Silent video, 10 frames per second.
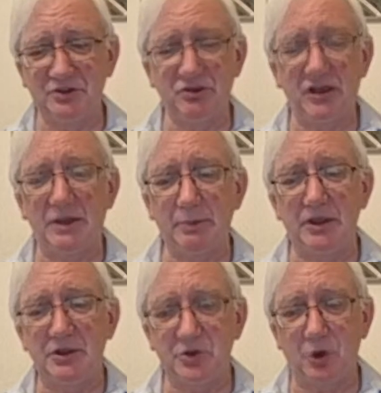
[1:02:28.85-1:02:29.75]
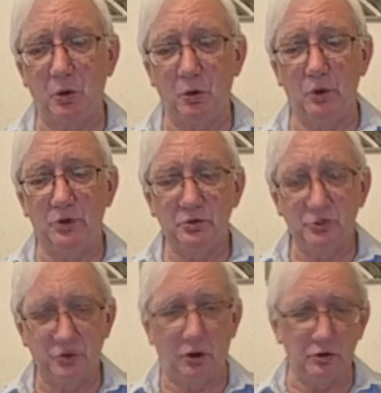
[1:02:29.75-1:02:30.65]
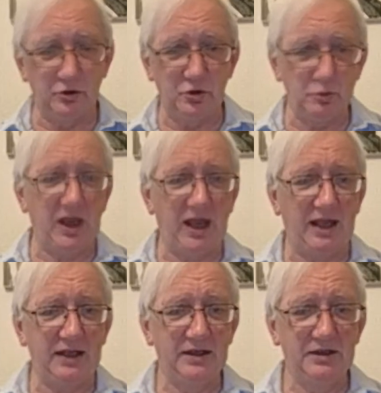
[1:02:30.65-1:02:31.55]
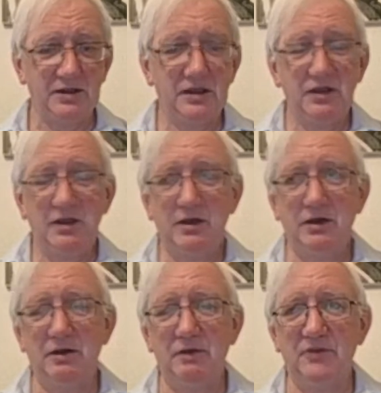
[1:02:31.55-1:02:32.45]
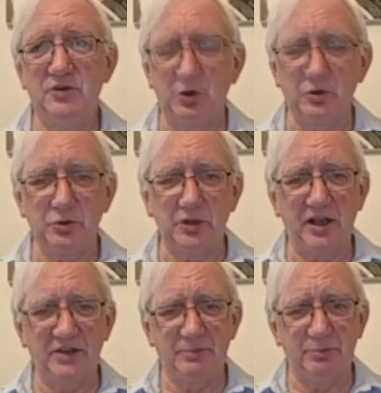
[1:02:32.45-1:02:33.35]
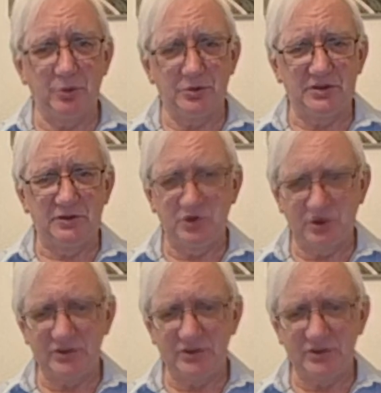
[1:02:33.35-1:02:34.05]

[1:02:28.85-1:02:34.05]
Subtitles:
is craigmurray.org.uk. The .uk is important.